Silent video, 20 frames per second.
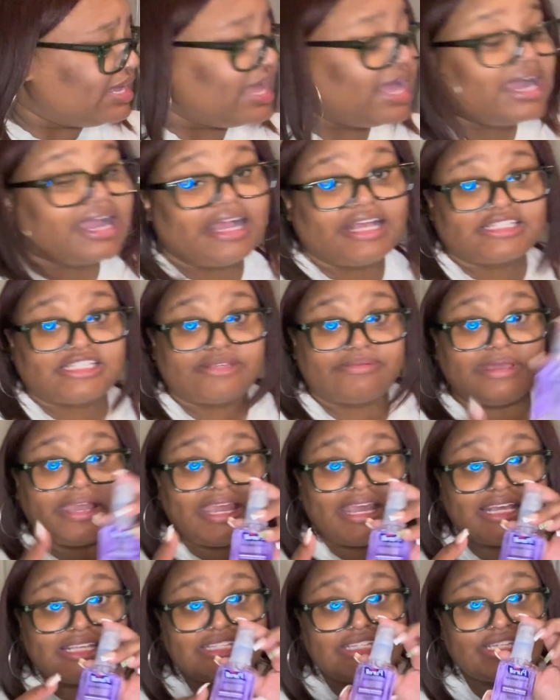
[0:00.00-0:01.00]
I got some
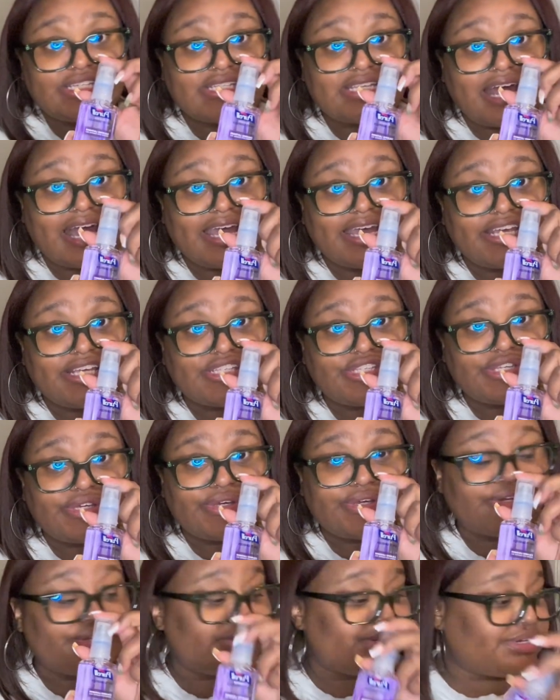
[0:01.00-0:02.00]
hand
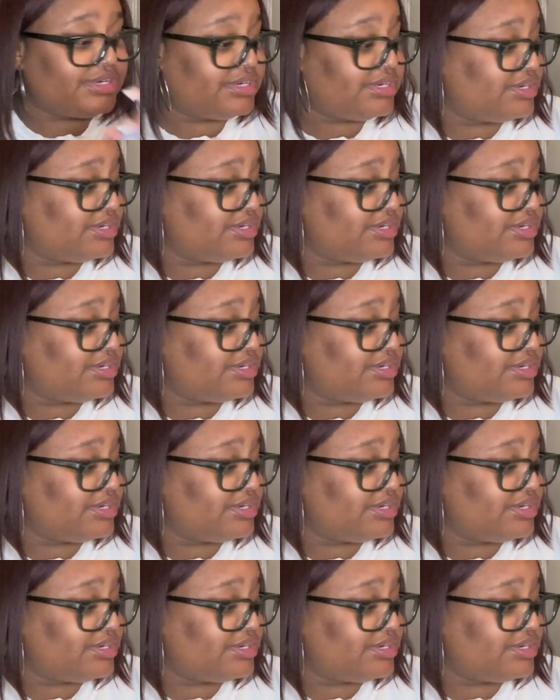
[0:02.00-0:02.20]
sanitizer.